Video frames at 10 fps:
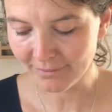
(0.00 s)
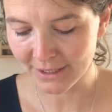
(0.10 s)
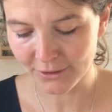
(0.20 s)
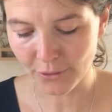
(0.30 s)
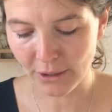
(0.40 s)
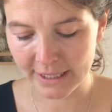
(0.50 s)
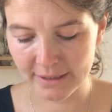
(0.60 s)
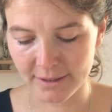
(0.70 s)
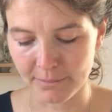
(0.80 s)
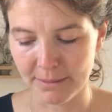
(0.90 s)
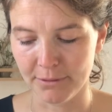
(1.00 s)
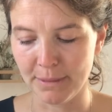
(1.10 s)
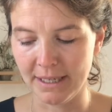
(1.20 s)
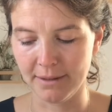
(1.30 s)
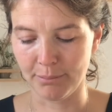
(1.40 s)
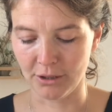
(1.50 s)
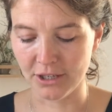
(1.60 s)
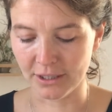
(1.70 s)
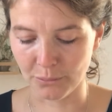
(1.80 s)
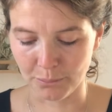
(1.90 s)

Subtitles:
So I sometimes make project